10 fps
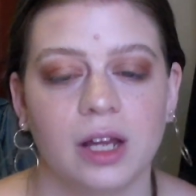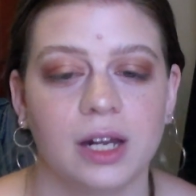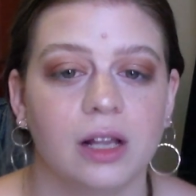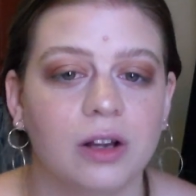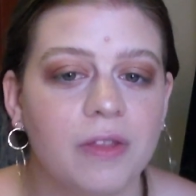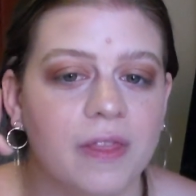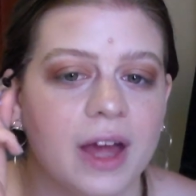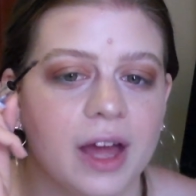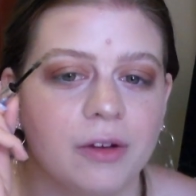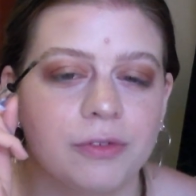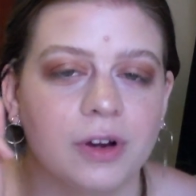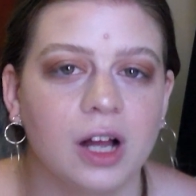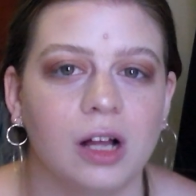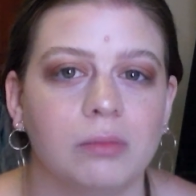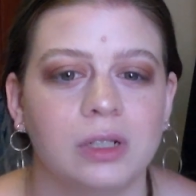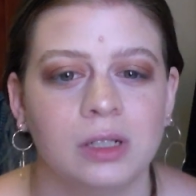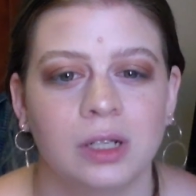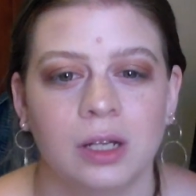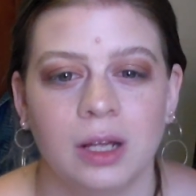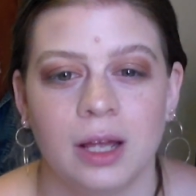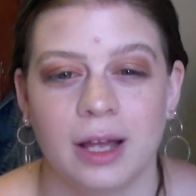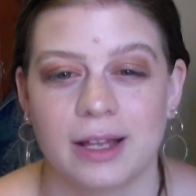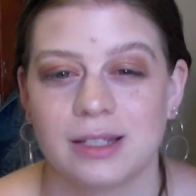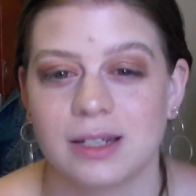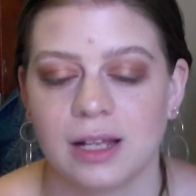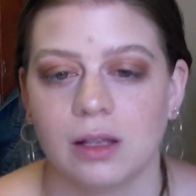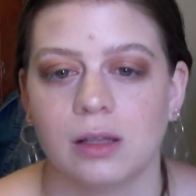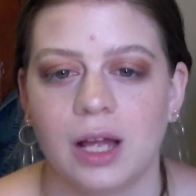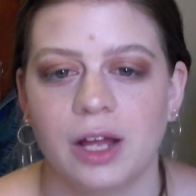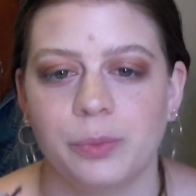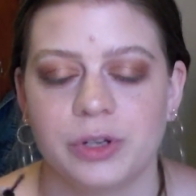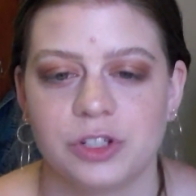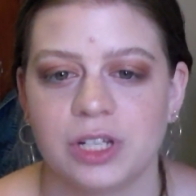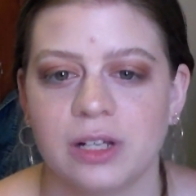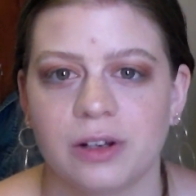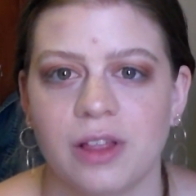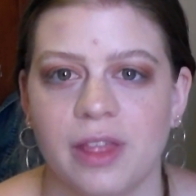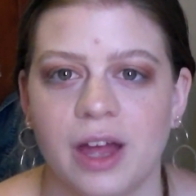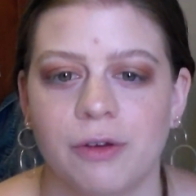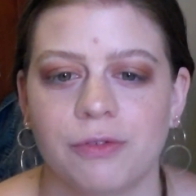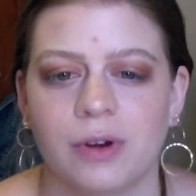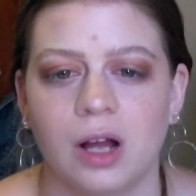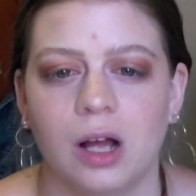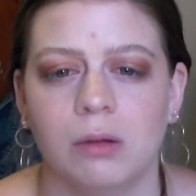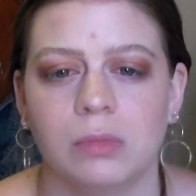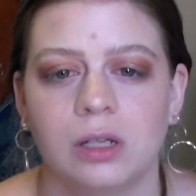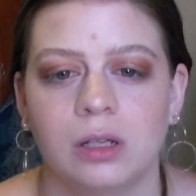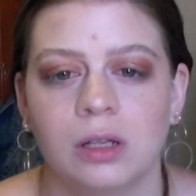And I learned that from Estee Lalonde, but she learned that from,